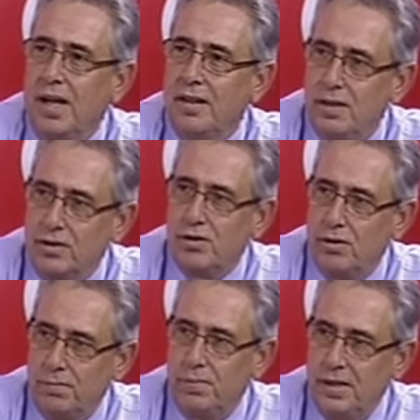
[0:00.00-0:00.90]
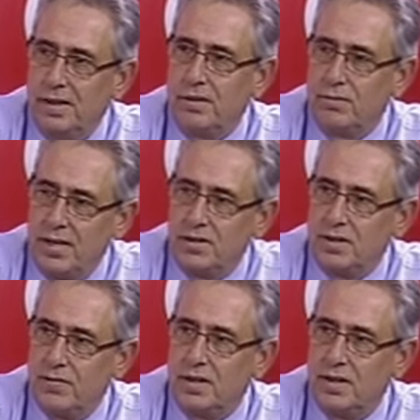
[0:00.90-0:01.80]
this could be the race
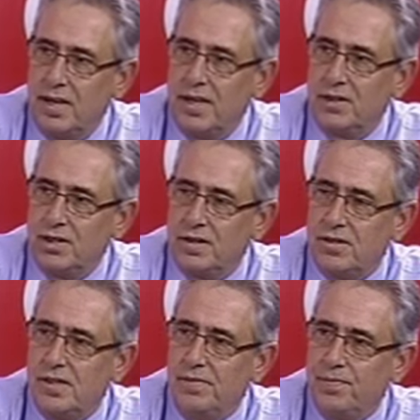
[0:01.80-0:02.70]
of the day. Justin?